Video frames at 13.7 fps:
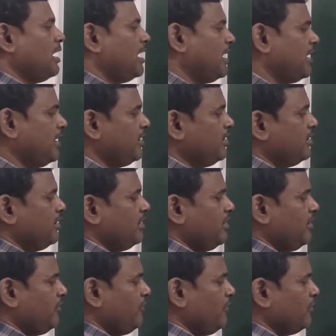And
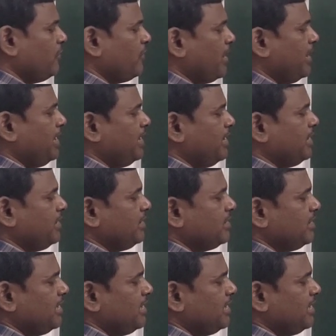if you find